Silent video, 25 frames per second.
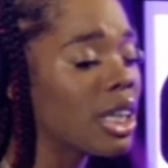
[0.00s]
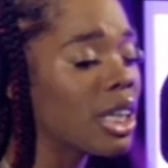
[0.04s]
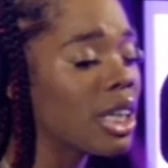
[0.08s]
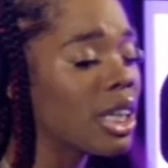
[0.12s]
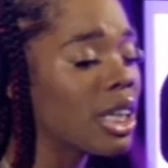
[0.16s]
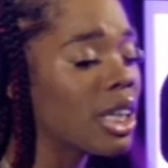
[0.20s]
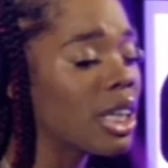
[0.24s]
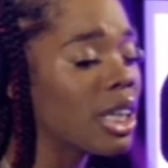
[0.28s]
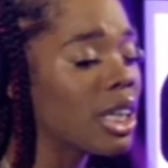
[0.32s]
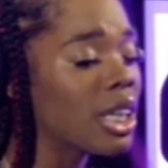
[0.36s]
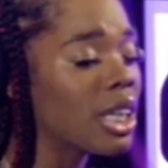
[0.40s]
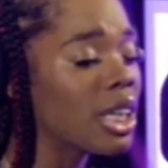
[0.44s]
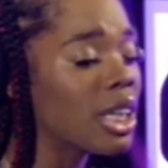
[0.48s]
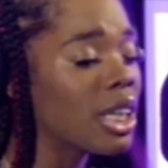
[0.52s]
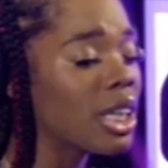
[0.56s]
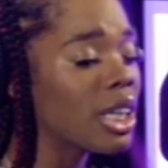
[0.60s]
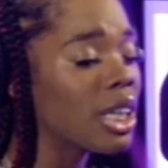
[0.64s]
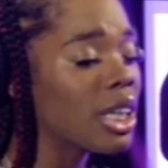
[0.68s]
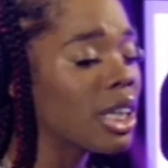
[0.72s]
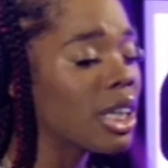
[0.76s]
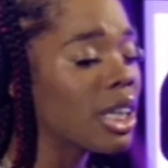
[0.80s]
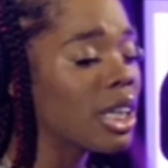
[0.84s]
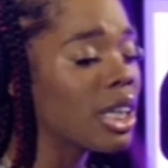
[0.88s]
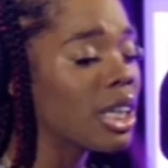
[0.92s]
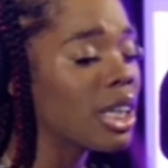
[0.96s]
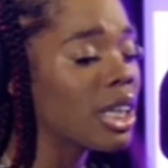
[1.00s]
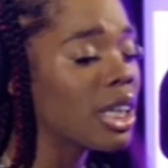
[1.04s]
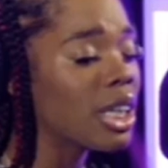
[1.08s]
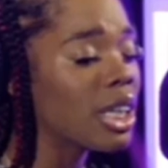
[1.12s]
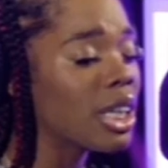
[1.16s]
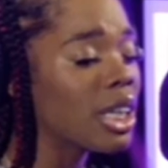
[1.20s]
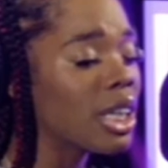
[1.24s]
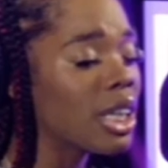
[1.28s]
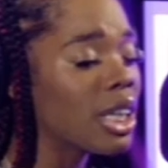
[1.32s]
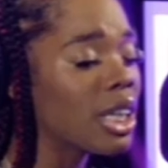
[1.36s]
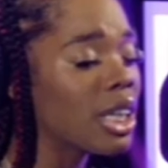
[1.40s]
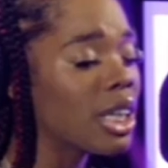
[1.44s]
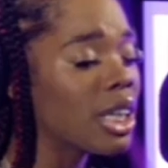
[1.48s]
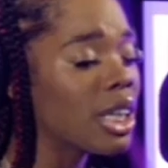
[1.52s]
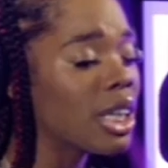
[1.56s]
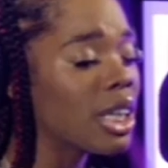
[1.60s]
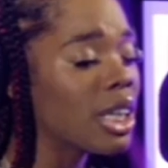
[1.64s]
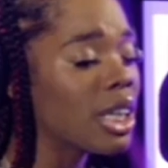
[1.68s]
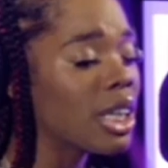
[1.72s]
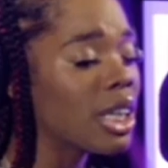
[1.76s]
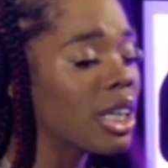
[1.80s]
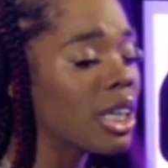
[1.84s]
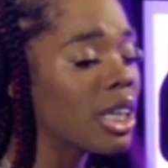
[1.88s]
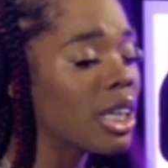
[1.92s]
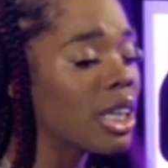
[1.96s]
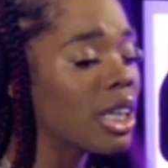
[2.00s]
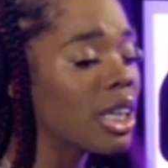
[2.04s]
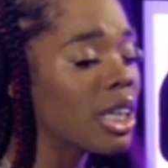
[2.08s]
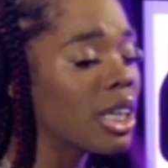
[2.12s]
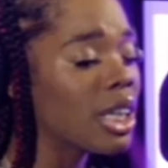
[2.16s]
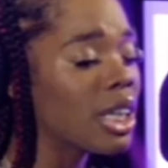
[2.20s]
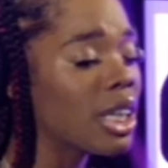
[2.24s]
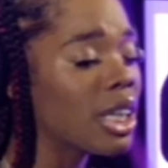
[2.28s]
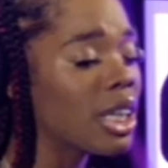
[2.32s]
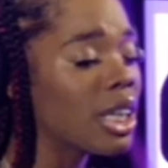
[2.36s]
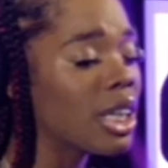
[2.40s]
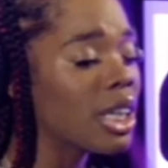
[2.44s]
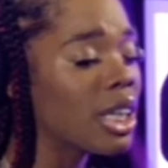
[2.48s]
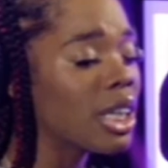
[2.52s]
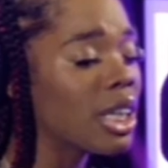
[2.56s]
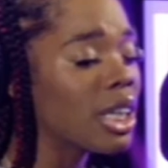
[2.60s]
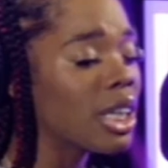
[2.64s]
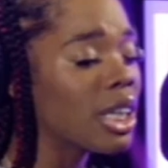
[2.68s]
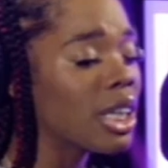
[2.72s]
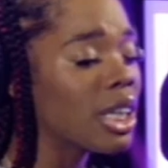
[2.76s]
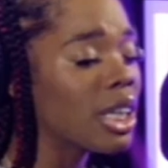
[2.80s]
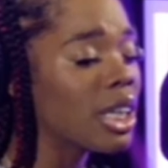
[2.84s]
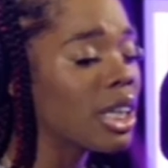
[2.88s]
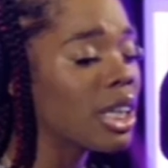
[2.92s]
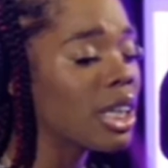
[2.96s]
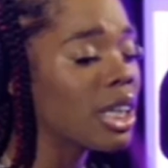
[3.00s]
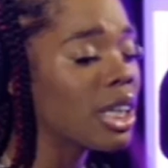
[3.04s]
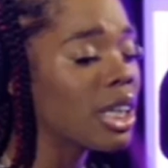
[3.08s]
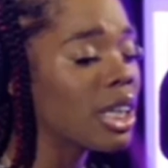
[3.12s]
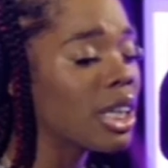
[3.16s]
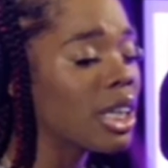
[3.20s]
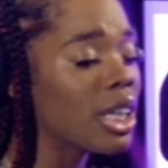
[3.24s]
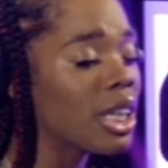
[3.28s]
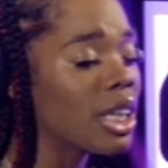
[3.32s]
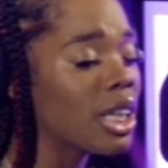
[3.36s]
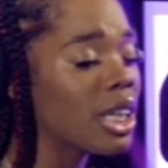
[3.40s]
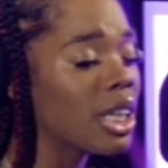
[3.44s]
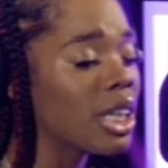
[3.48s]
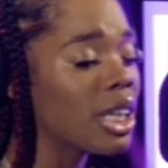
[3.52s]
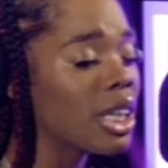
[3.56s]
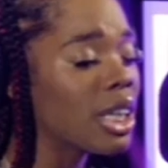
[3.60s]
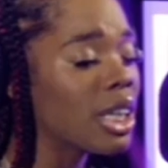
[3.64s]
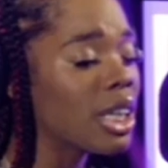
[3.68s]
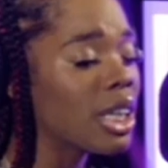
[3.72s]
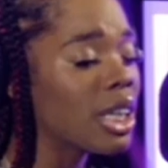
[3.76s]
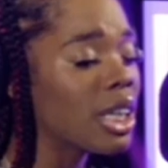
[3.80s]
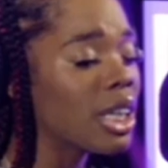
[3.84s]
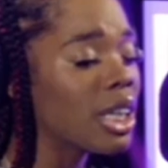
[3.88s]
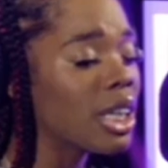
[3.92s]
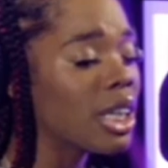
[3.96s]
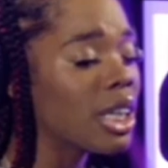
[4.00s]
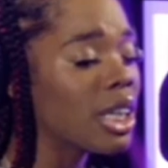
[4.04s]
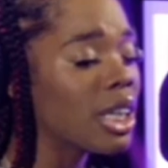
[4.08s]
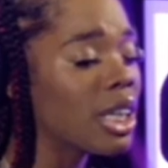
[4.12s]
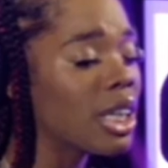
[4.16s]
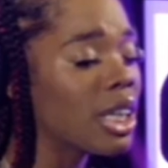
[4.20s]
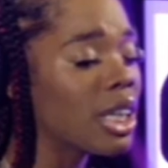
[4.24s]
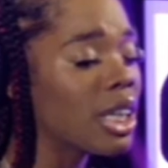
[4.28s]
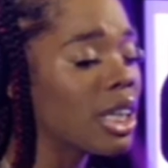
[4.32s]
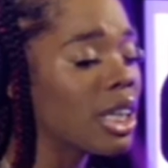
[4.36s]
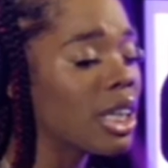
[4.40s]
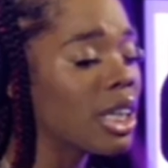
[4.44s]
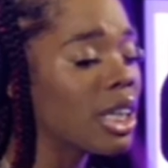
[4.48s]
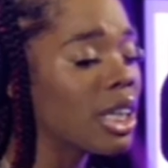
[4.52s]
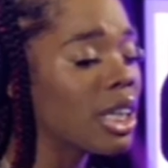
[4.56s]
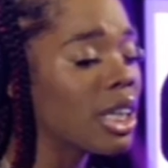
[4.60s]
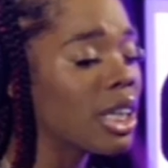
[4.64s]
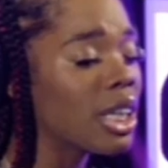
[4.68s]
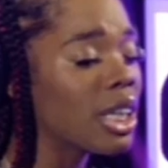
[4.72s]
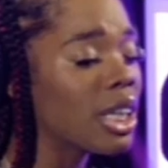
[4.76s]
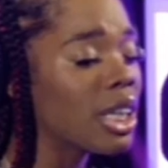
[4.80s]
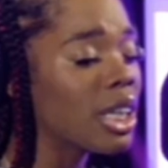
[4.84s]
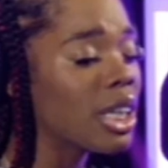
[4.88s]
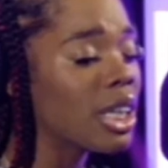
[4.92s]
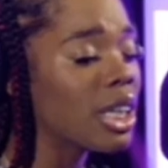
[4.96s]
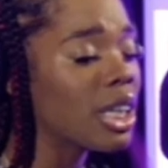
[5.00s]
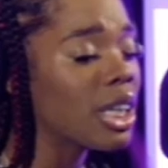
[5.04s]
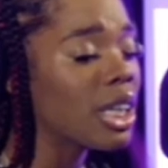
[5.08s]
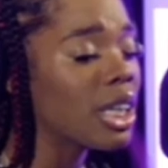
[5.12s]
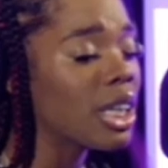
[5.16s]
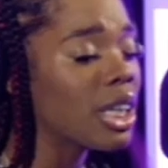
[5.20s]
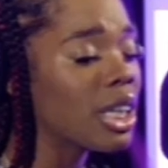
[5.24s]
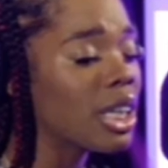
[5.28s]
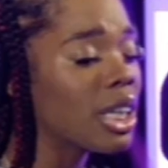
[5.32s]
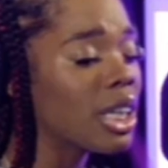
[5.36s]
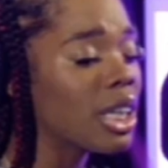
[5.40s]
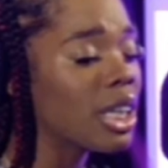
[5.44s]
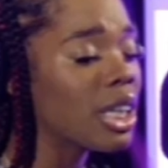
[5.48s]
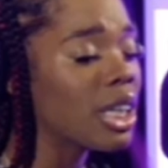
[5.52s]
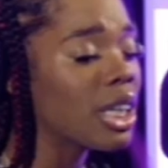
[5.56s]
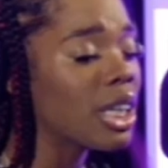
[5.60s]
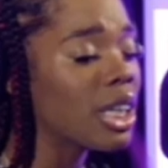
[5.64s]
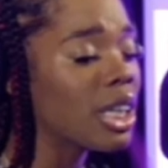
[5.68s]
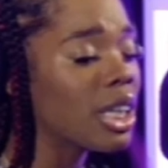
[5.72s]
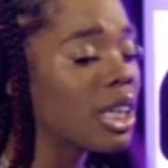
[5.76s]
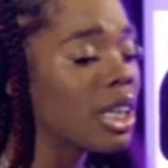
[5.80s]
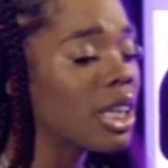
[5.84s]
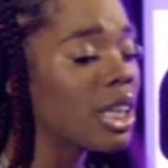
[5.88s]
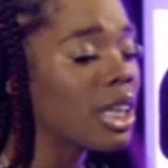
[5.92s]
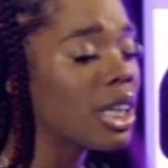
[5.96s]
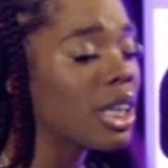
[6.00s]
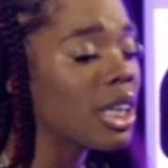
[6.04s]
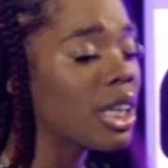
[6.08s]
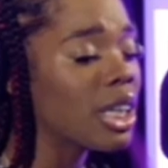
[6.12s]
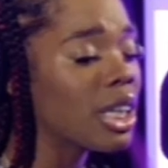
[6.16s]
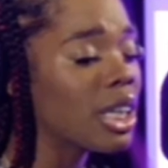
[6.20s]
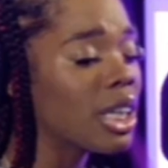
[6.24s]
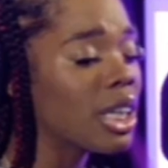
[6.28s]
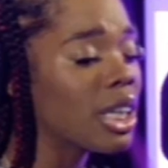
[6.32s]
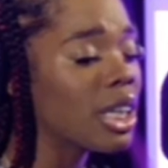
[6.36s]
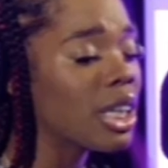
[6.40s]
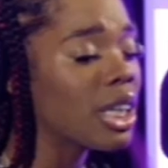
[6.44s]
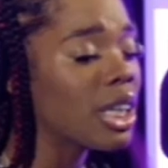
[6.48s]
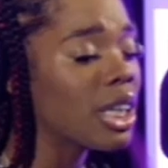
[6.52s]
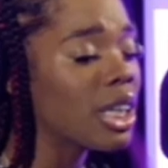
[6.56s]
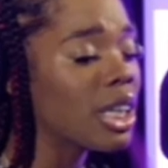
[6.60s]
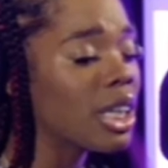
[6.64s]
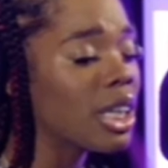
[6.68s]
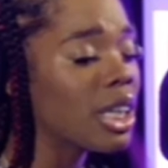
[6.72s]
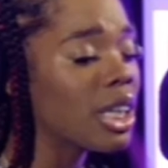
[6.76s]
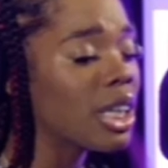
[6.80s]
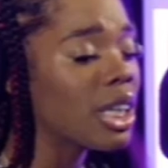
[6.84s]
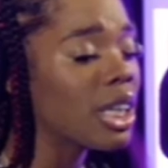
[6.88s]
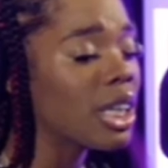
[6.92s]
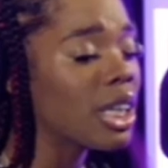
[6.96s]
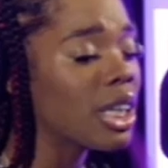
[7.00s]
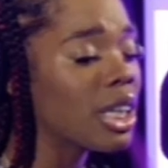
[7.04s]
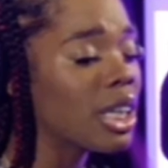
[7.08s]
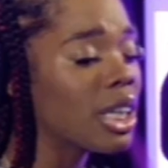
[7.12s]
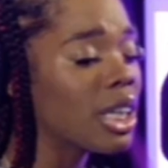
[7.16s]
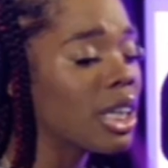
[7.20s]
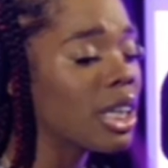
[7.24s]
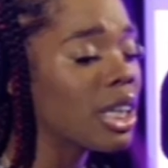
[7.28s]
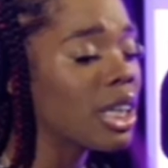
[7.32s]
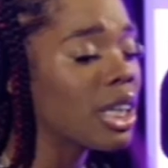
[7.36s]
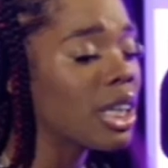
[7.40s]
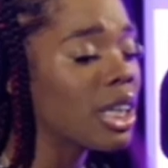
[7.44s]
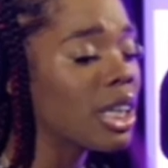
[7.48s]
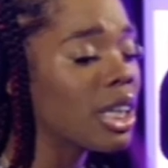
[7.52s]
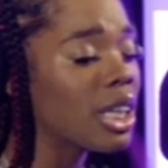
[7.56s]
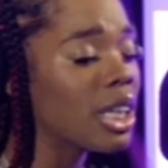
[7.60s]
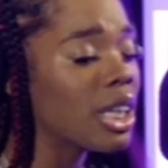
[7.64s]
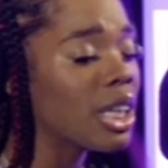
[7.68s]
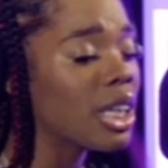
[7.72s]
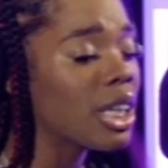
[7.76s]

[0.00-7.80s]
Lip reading: No words are spoken by the person on screen.